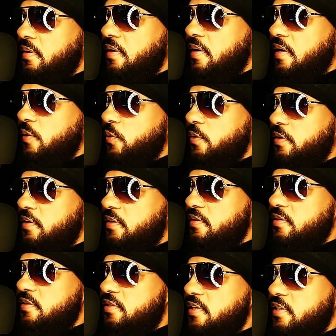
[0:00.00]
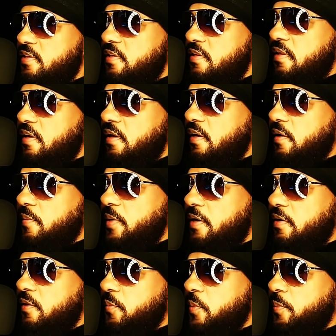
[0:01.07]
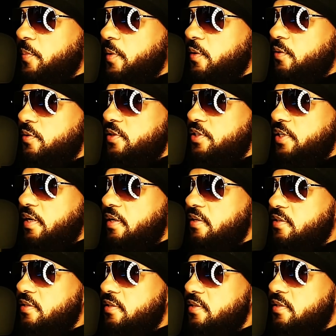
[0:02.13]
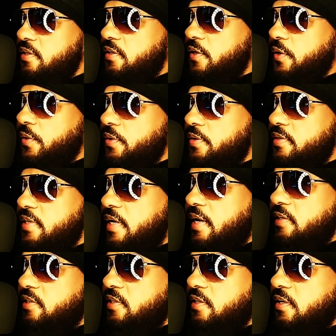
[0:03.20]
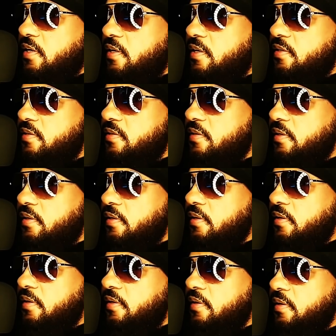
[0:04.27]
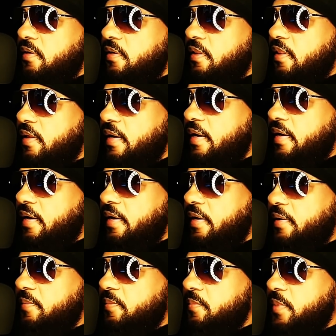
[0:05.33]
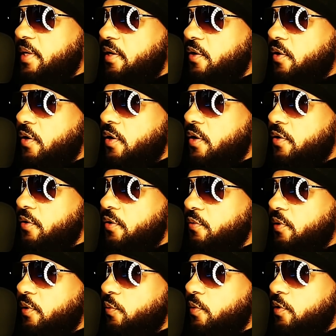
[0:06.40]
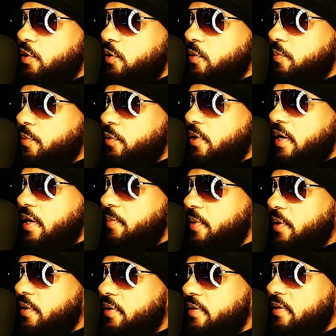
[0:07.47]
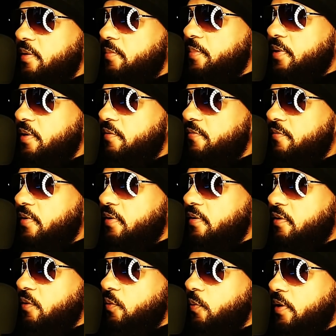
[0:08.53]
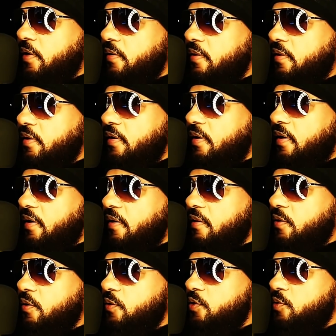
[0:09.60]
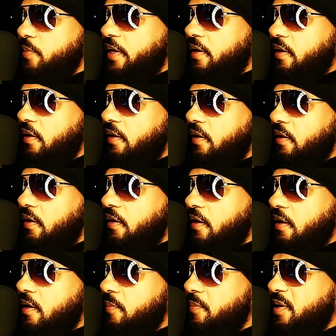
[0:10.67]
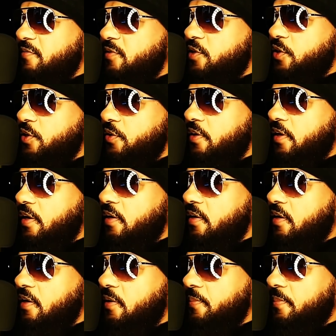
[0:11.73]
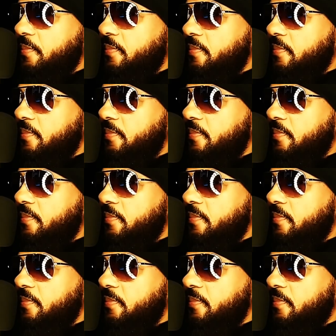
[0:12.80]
I was just thinking about the proposed changes to the current tax laws that many are arguing will primarily benefit the wealthy and those making above a certain income.